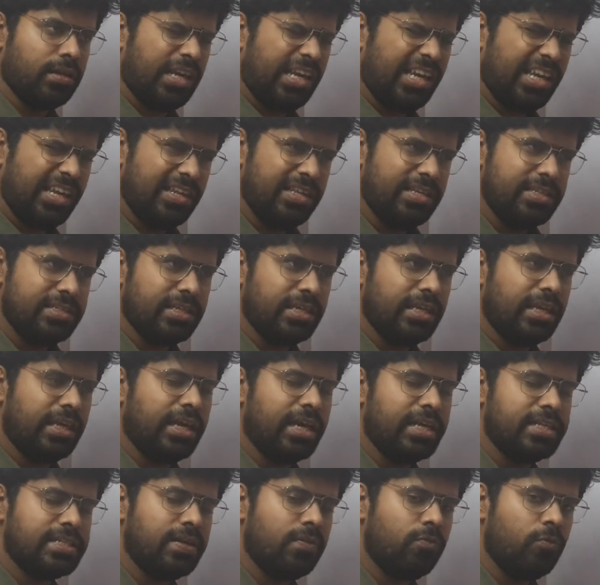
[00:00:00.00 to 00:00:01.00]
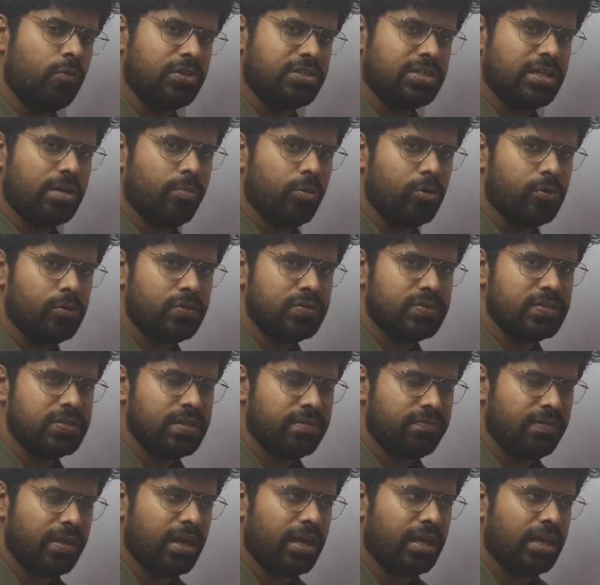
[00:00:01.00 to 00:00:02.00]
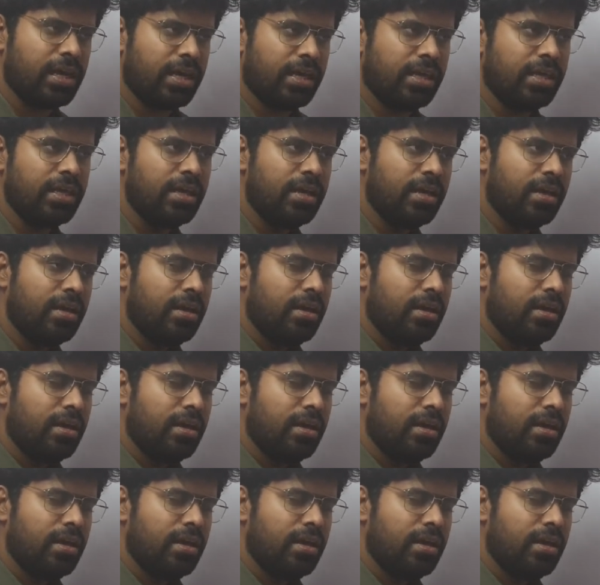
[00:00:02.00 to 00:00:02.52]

it, indicates a worse prognosis of AKI.